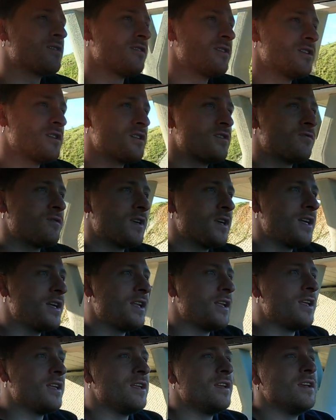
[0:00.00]
So this is
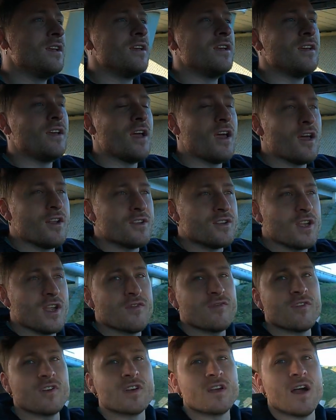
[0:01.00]
really a
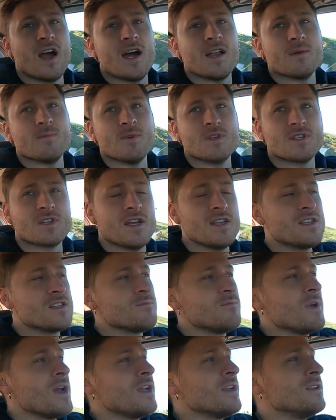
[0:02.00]
different car that
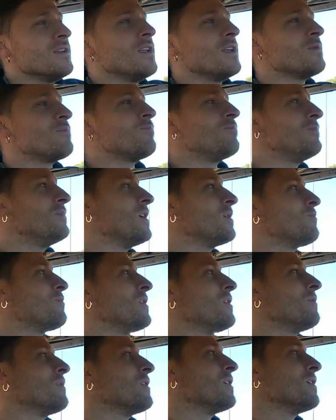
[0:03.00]
Mercedes made in that
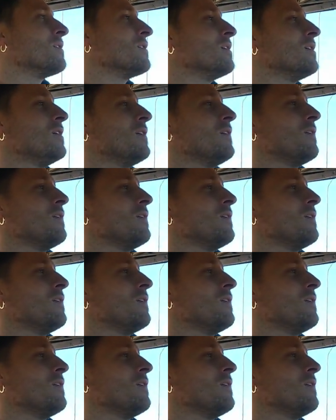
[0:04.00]
period.